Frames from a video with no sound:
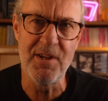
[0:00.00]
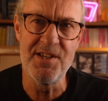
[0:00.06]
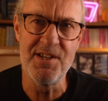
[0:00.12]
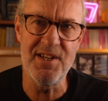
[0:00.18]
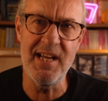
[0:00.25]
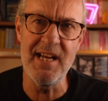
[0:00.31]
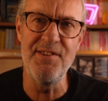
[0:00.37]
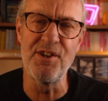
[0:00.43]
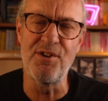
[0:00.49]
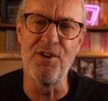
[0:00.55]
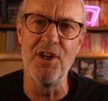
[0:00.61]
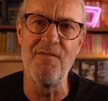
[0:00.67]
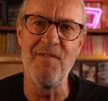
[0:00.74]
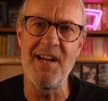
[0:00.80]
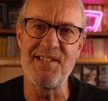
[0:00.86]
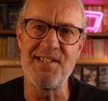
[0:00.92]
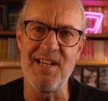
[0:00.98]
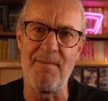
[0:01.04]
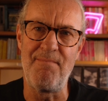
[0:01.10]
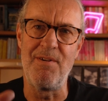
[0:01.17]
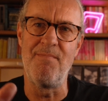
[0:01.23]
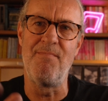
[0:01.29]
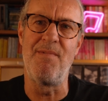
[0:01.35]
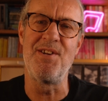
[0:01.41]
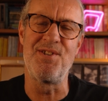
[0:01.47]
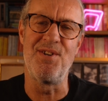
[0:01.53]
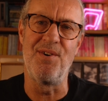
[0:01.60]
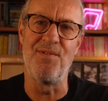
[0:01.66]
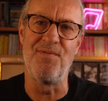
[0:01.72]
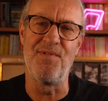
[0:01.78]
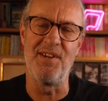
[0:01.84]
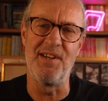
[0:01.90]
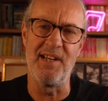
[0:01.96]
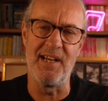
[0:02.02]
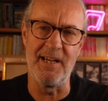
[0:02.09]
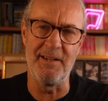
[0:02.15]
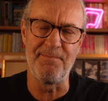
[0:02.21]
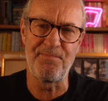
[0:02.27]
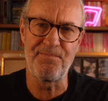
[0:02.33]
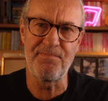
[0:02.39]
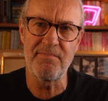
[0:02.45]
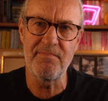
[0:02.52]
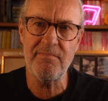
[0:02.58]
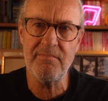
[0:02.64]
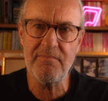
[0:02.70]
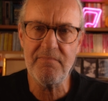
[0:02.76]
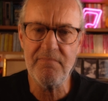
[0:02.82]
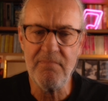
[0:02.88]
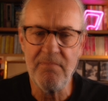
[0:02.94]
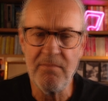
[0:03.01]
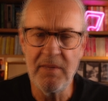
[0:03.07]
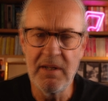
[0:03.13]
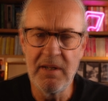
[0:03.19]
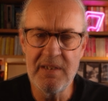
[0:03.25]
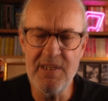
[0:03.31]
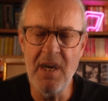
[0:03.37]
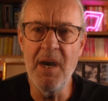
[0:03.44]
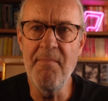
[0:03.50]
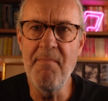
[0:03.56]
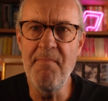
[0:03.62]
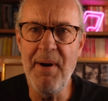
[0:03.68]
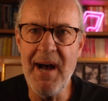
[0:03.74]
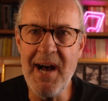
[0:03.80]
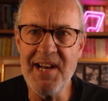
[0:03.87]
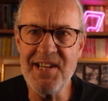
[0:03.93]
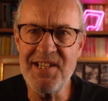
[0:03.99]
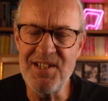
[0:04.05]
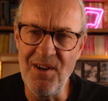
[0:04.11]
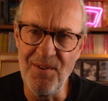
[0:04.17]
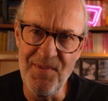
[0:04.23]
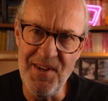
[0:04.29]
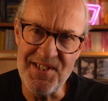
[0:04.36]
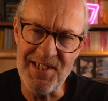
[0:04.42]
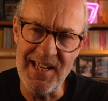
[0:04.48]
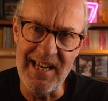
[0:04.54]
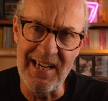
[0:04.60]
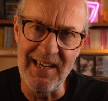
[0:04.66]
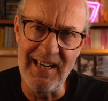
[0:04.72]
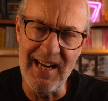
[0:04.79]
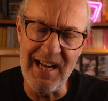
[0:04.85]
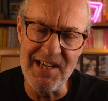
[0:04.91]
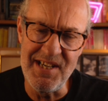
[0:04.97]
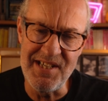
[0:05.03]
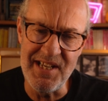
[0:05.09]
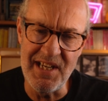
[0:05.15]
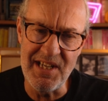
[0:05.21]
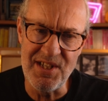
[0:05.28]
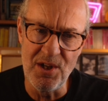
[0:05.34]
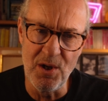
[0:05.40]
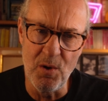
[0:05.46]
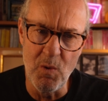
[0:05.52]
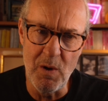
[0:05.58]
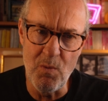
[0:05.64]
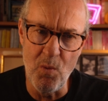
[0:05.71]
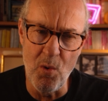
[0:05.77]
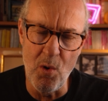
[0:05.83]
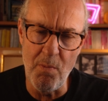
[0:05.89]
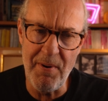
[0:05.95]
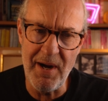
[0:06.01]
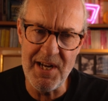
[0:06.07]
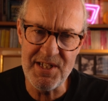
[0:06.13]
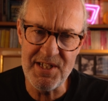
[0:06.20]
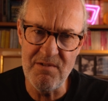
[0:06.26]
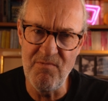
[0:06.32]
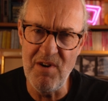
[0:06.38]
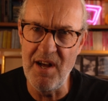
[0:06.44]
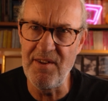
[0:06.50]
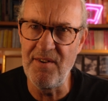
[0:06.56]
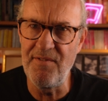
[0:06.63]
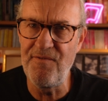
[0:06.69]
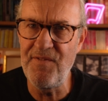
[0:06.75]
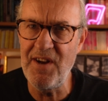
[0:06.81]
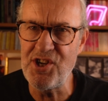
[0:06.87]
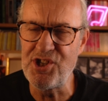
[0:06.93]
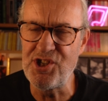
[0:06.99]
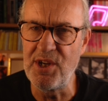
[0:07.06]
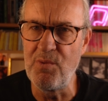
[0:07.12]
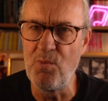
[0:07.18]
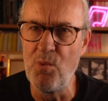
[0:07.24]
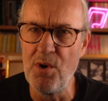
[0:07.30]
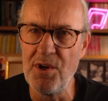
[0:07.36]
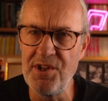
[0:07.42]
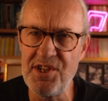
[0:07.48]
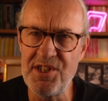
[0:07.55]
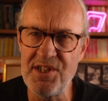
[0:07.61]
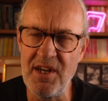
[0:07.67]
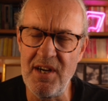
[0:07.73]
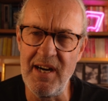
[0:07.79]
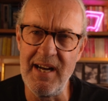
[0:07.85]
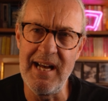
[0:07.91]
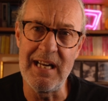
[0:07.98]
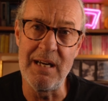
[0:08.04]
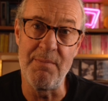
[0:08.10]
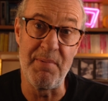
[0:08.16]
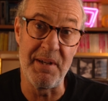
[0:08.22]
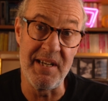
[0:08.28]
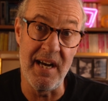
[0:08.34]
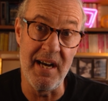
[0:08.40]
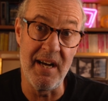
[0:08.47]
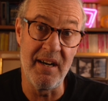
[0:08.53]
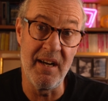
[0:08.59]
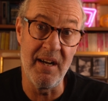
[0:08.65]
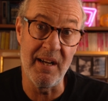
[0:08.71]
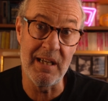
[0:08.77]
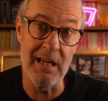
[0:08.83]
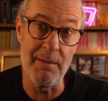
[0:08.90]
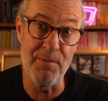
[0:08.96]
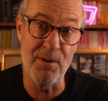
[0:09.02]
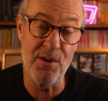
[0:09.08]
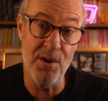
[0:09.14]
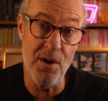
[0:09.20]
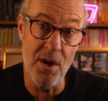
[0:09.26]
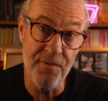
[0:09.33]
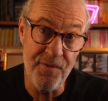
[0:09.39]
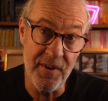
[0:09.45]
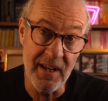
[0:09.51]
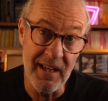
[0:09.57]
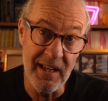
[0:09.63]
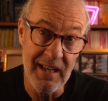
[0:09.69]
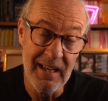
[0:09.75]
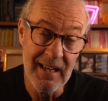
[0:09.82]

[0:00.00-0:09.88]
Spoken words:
So In the Groove, Led Zeppelin, my song for the day. Time passed on this inland detour. We walked past some rather fetching woods. I had a banana and a cup of coffee,